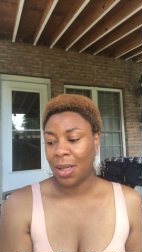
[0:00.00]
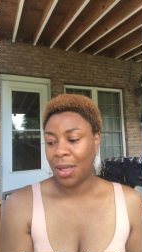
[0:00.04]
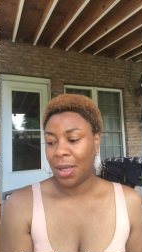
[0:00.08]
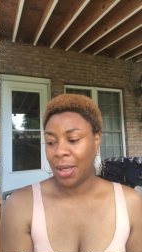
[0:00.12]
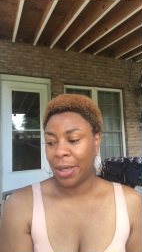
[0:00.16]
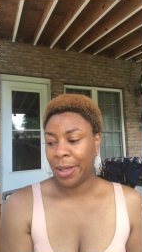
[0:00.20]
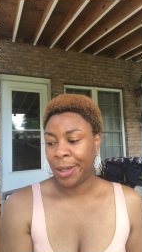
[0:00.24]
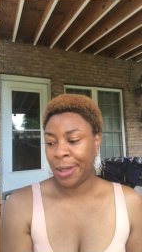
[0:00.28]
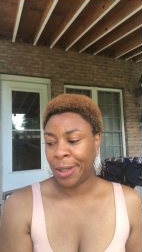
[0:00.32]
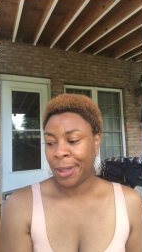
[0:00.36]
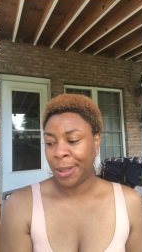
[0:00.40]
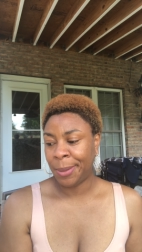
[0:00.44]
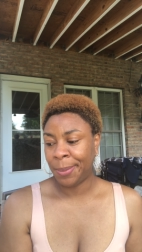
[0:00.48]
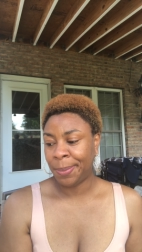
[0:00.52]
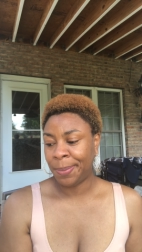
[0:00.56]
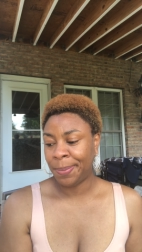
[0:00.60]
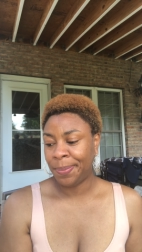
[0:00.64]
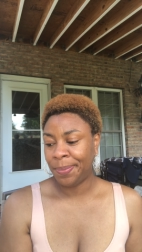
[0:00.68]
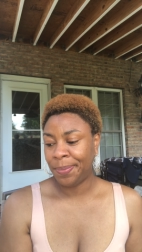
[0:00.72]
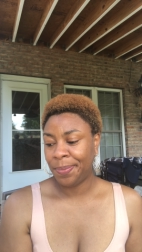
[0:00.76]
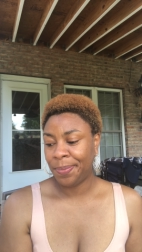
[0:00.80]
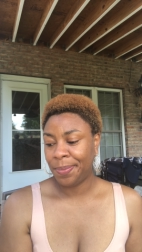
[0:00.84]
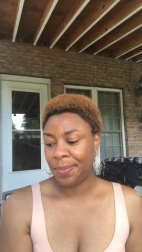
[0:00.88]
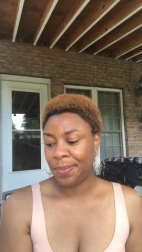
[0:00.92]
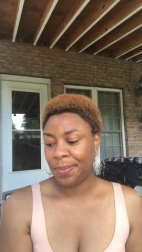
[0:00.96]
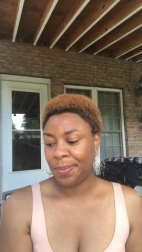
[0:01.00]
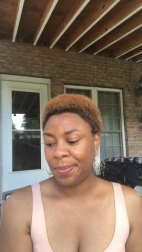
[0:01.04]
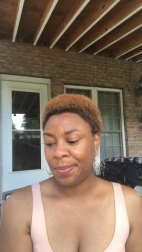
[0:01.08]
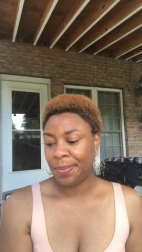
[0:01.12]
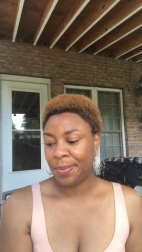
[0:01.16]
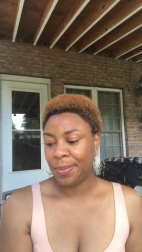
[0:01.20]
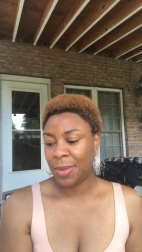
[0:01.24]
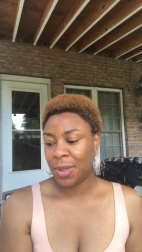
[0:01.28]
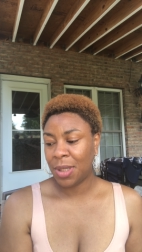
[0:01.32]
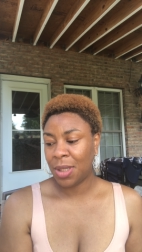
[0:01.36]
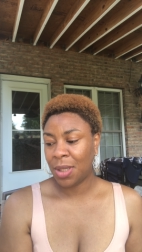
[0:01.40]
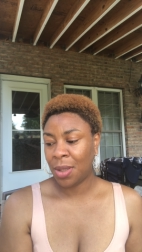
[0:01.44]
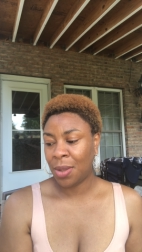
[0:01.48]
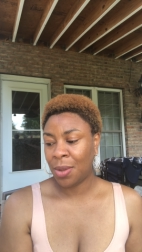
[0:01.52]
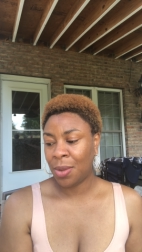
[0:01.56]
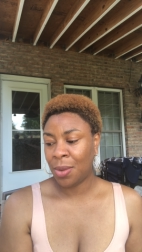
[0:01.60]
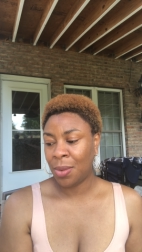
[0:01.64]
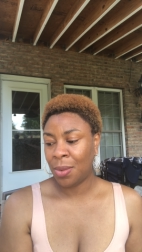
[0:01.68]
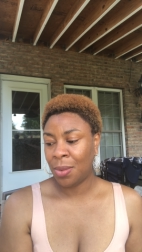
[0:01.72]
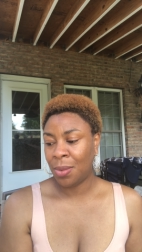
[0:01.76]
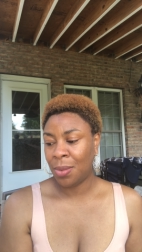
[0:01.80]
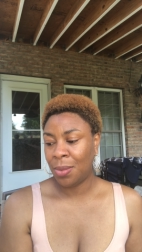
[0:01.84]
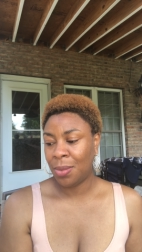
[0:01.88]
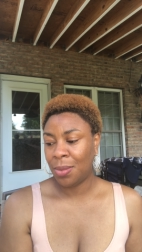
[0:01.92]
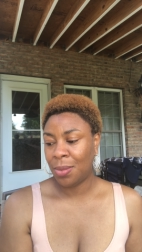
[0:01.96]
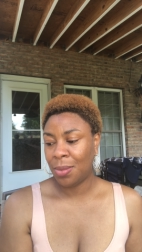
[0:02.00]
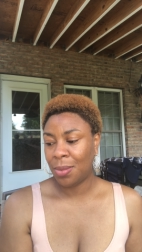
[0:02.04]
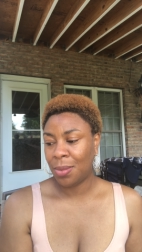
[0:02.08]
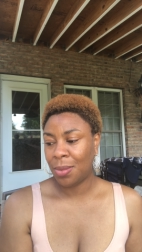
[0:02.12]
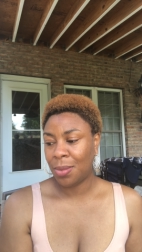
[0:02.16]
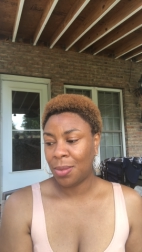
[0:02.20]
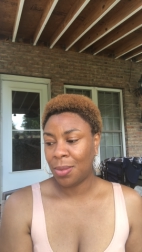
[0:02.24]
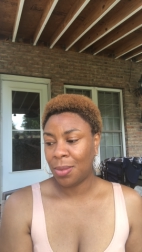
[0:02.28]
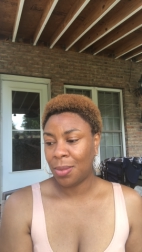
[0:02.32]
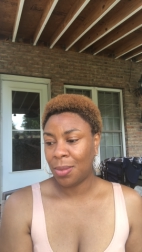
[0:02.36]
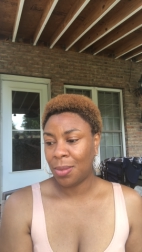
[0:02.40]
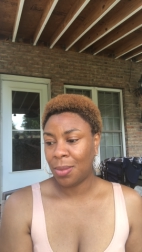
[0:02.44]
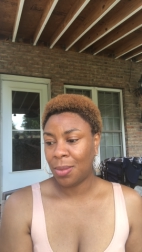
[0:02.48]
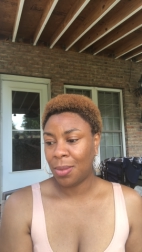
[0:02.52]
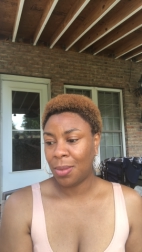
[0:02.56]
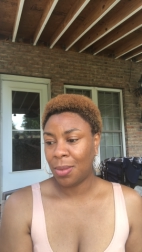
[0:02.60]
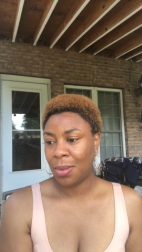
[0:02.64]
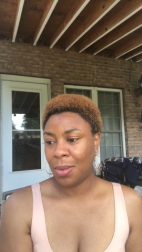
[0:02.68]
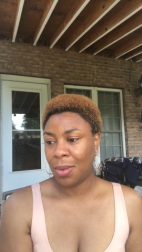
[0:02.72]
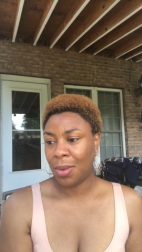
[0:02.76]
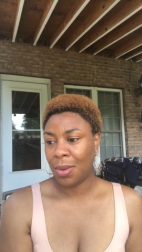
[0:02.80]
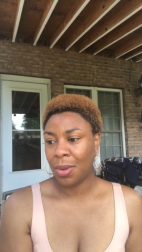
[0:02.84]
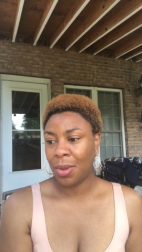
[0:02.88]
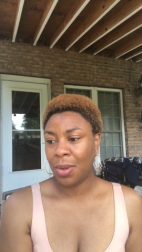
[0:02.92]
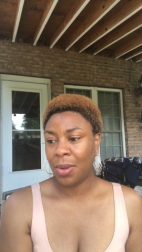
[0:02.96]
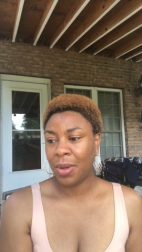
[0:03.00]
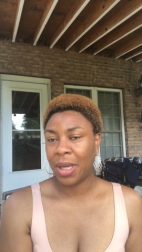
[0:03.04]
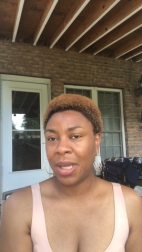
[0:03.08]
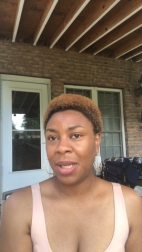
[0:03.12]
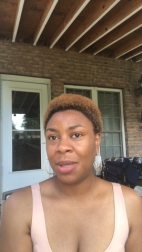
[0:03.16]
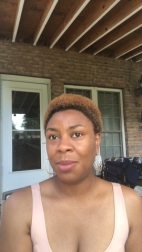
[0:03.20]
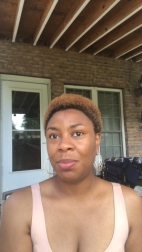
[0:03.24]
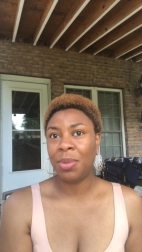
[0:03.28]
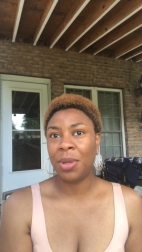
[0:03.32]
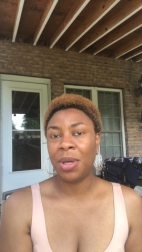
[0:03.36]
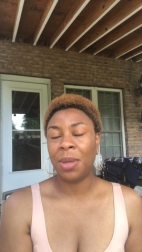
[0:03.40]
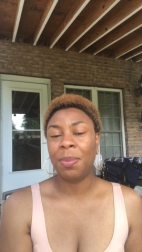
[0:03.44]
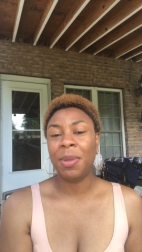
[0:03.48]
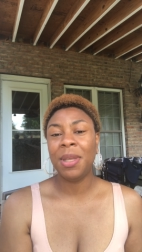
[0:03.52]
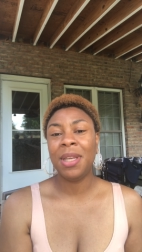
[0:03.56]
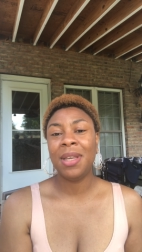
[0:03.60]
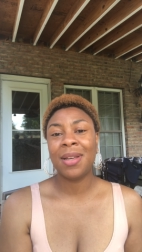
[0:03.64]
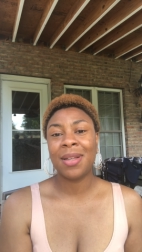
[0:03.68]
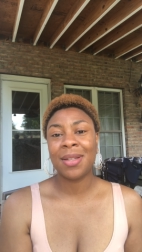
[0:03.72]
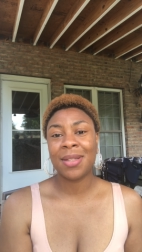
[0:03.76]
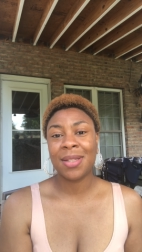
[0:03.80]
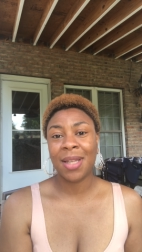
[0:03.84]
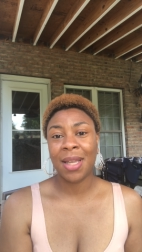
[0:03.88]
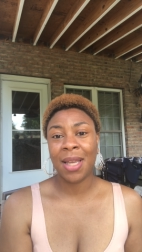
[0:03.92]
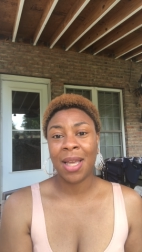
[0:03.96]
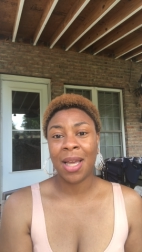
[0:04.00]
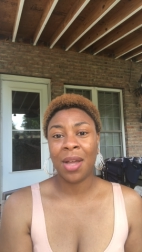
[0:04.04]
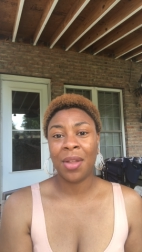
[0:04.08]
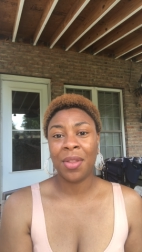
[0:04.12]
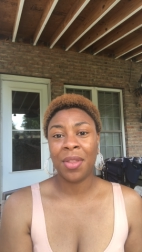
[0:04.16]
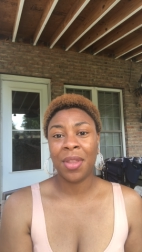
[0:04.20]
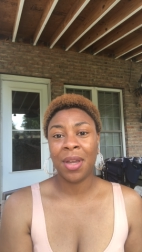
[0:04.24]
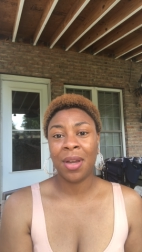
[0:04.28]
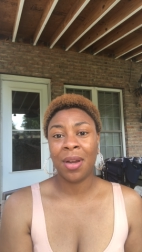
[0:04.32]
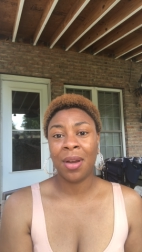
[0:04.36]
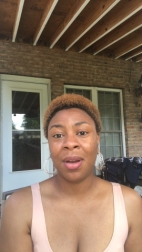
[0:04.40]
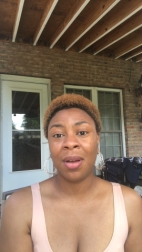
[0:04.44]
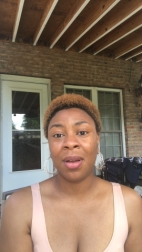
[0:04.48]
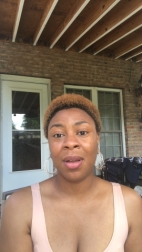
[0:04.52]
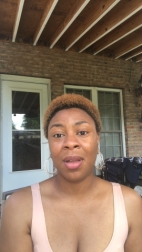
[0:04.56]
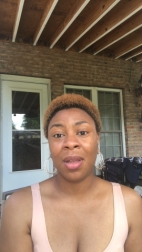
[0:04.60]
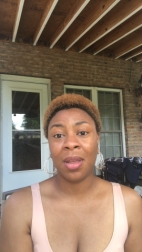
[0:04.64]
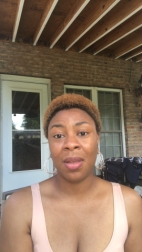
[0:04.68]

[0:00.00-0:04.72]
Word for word: Um, so go ahead and put a PSA out there.